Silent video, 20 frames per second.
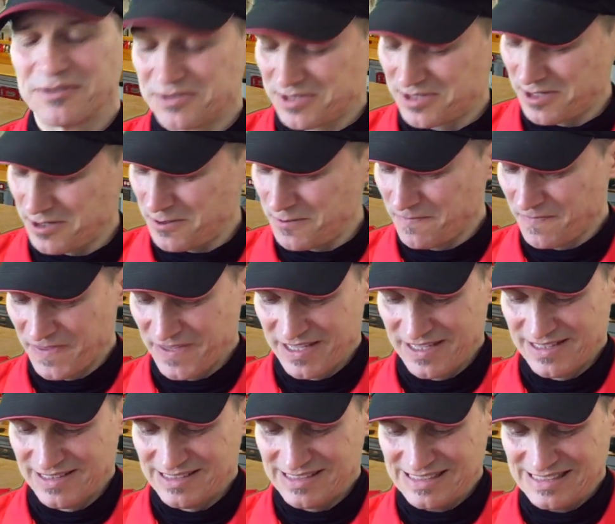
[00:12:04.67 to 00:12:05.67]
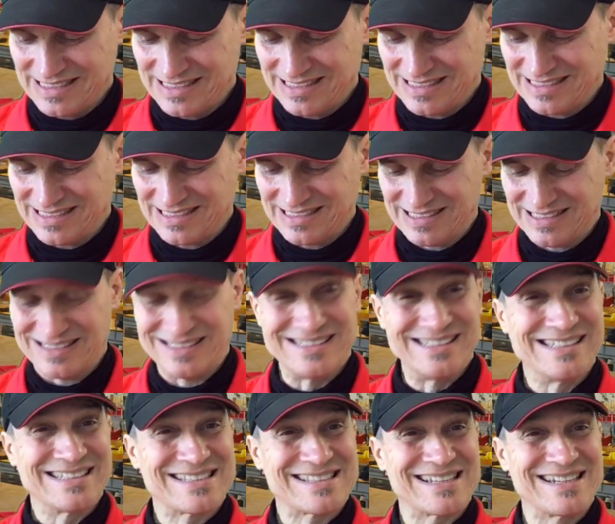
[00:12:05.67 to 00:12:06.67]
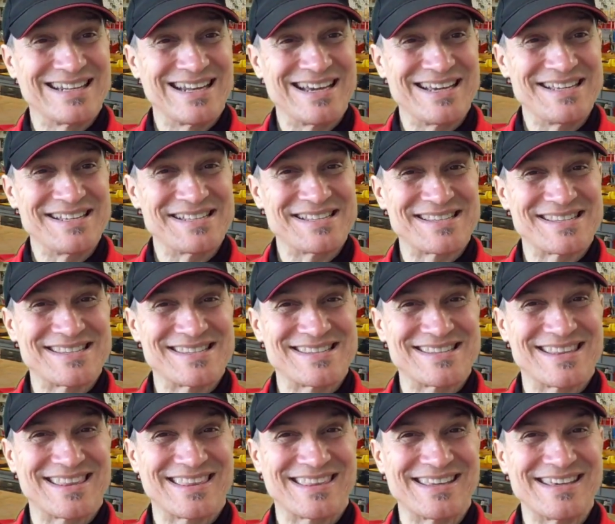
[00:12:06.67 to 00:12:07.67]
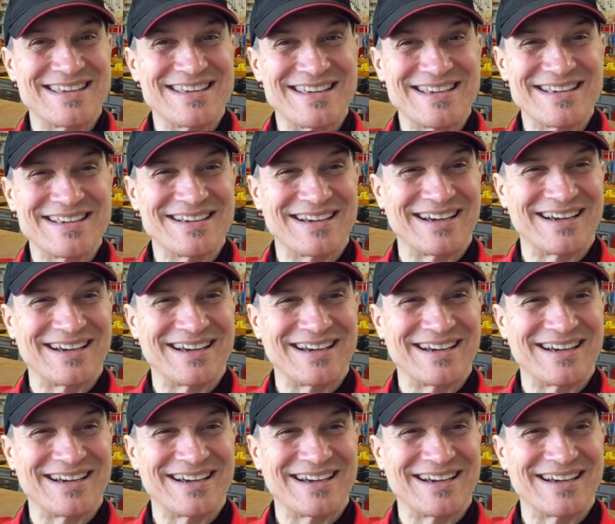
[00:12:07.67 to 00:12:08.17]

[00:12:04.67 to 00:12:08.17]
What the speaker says: So it's a nice thing.